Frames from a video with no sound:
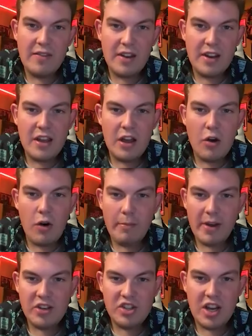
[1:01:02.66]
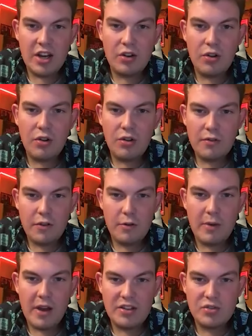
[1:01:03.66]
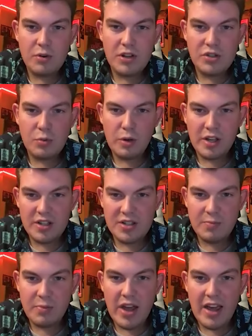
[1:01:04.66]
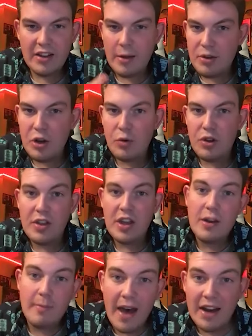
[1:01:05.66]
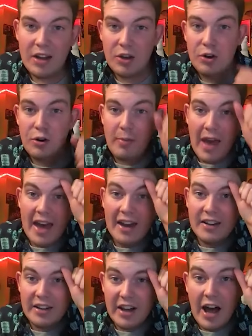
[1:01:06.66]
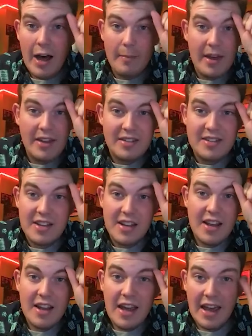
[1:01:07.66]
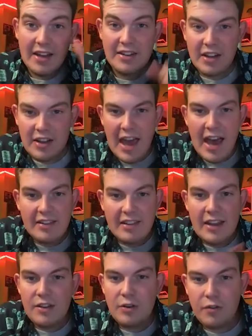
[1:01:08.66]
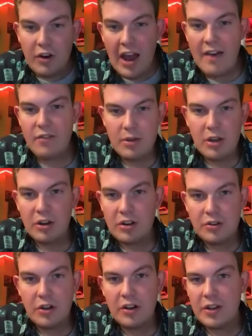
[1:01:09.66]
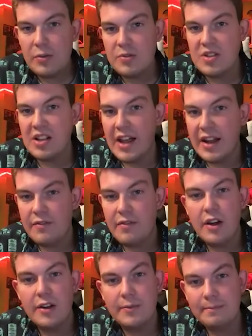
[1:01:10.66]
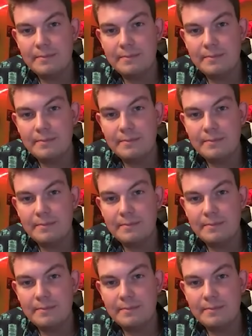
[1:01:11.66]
video on my channel for my 2020 display. Let me know what you think about it, good or bad, in the comments. And uh, yeah, thank you for having me on here, Doug. That was a lot of fun.